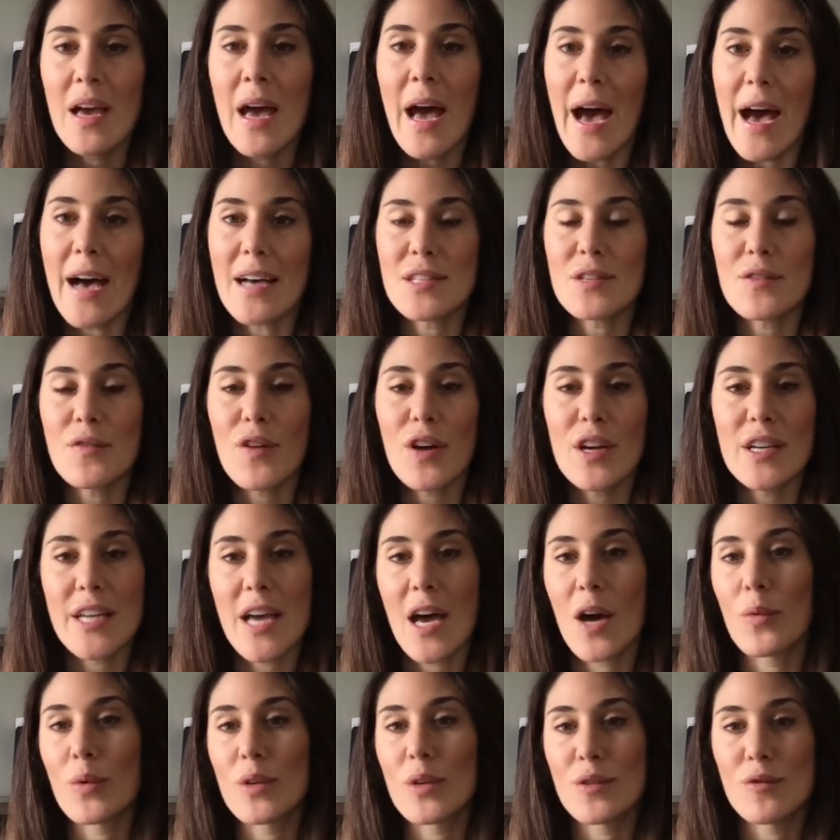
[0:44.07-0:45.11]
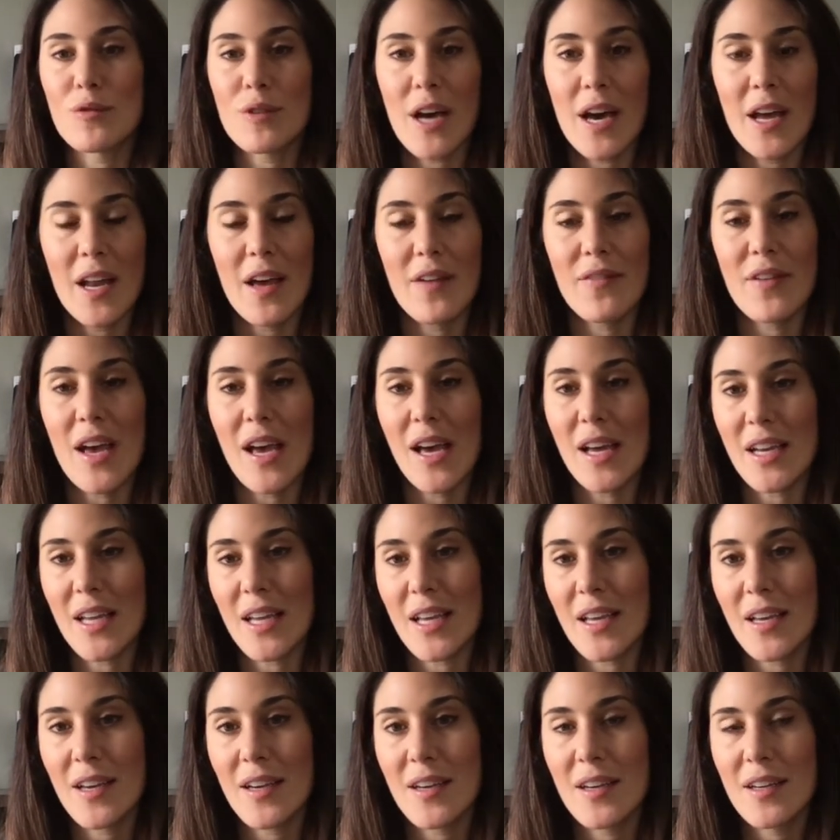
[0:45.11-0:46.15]
As of right now, we do not have
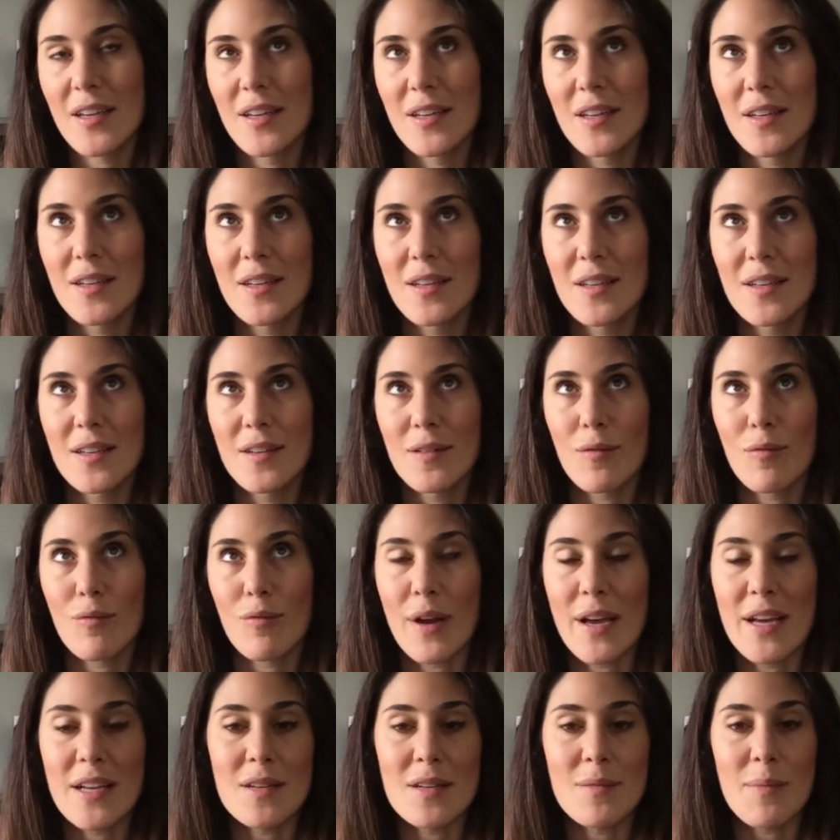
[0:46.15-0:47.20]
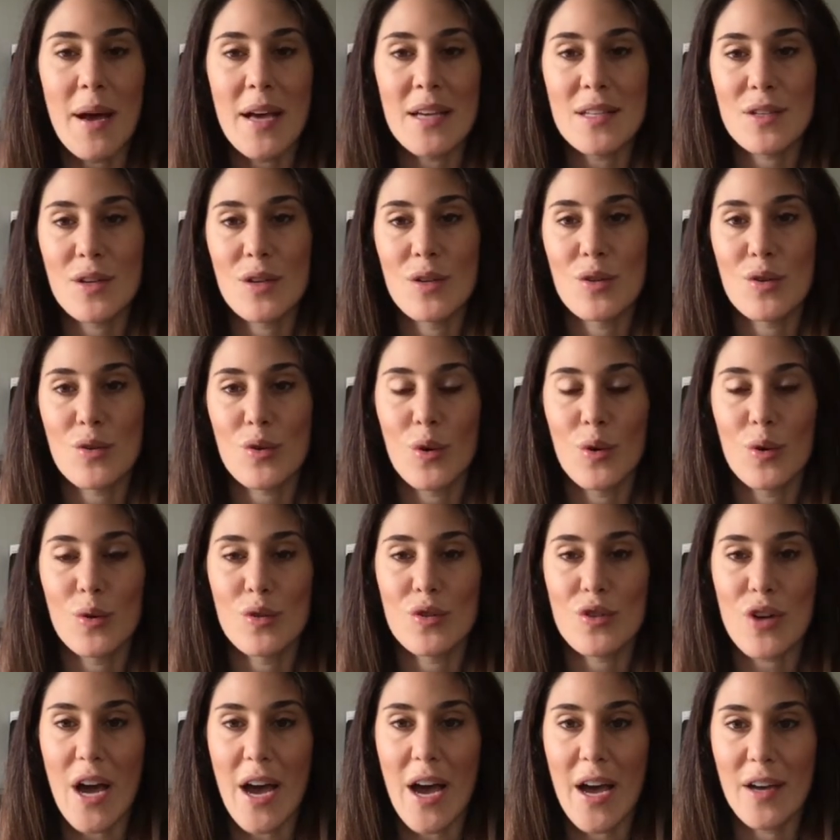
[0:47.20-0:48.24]
any randomized controlled
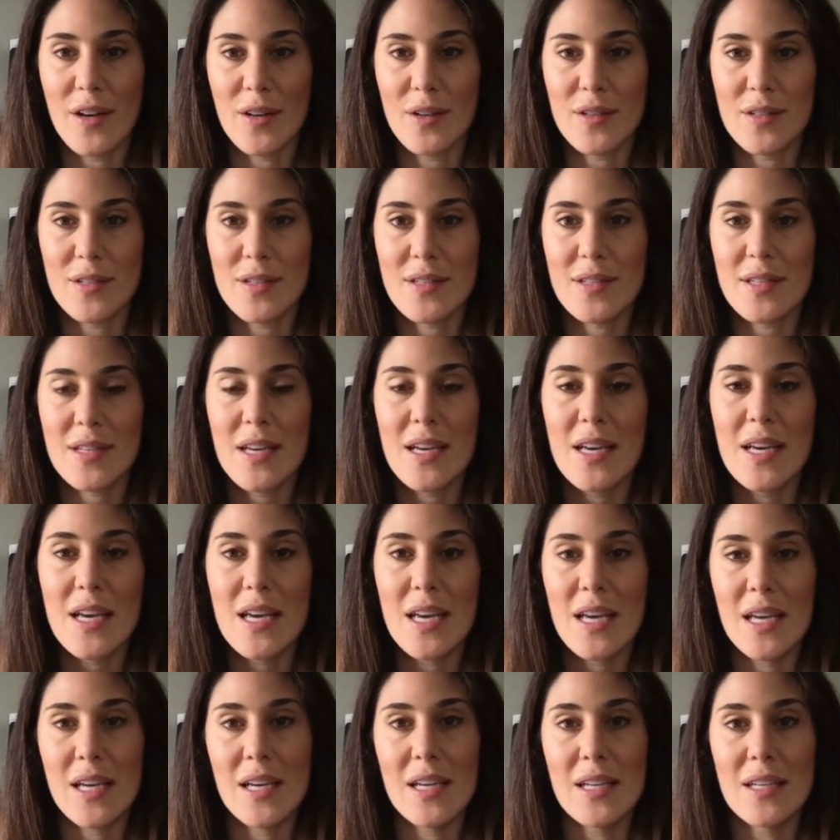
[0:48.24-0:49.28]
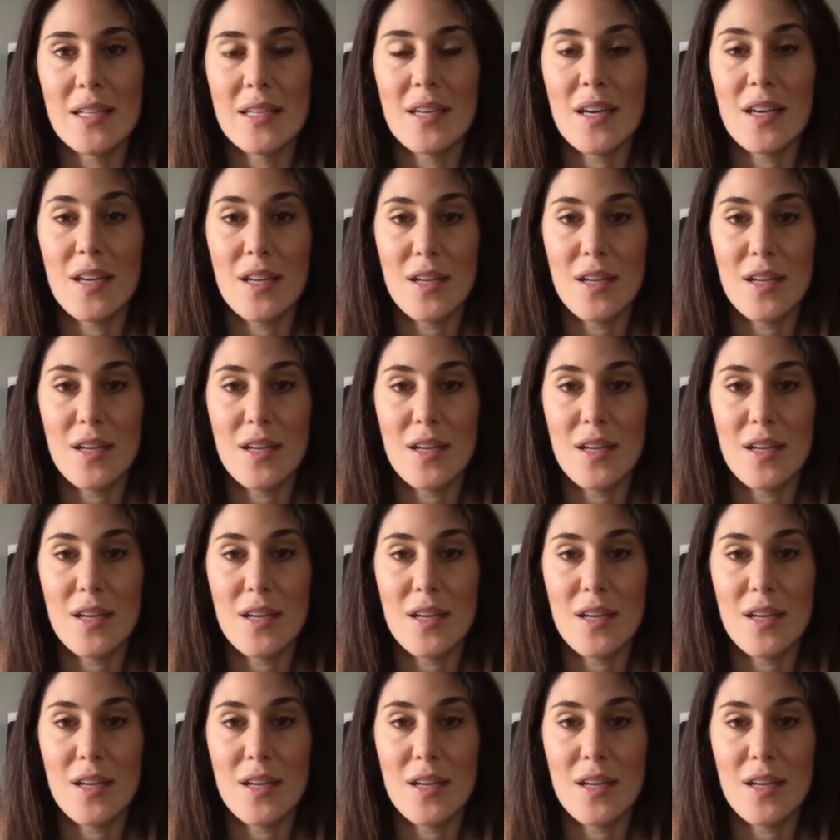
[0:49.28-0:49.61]
trials in